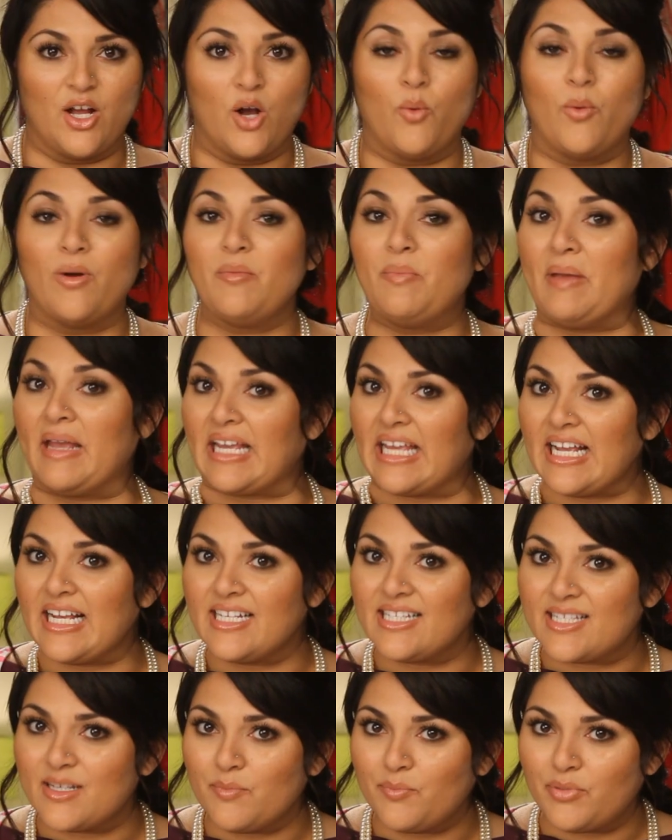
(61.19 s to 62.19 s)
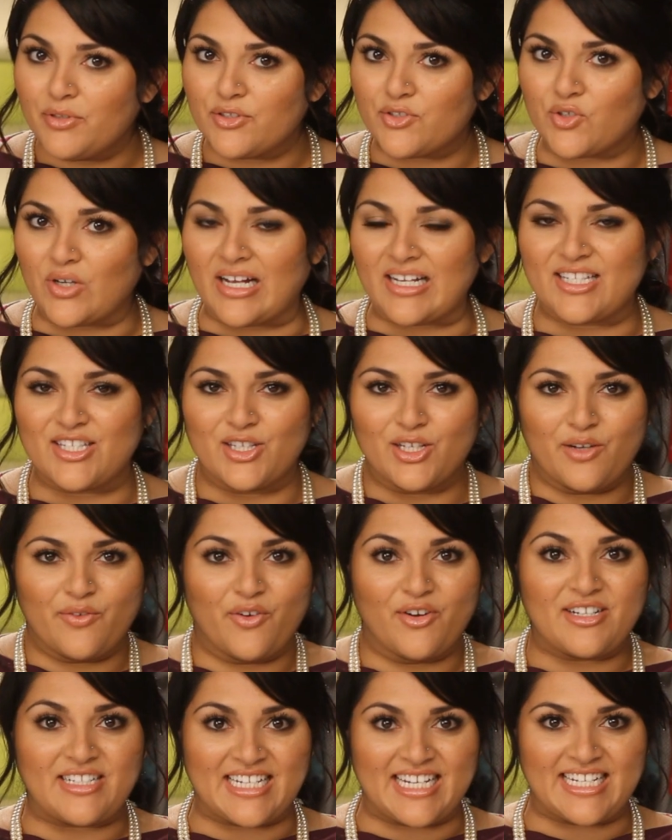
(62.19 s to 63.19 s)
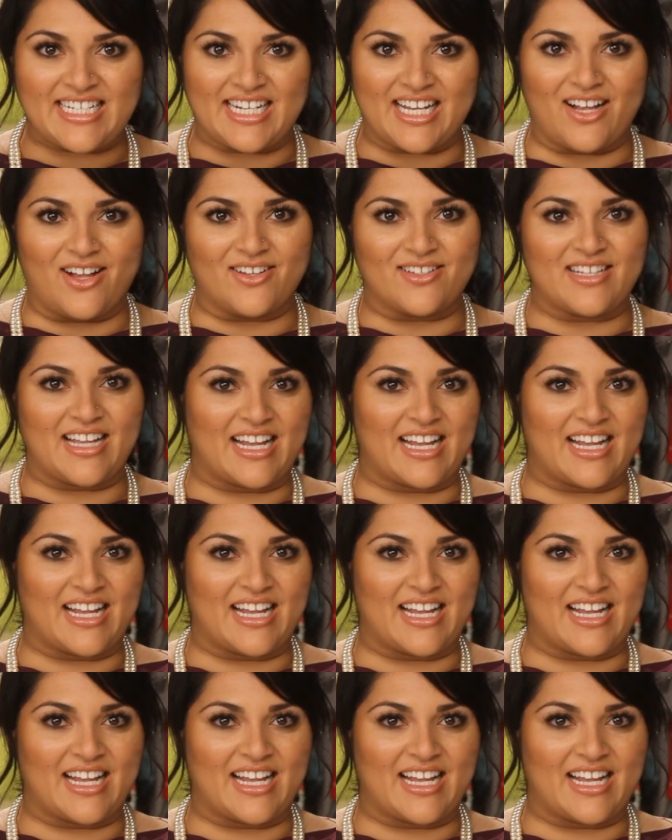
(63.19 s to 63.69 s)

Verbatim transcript: When picking a simple dress, look for details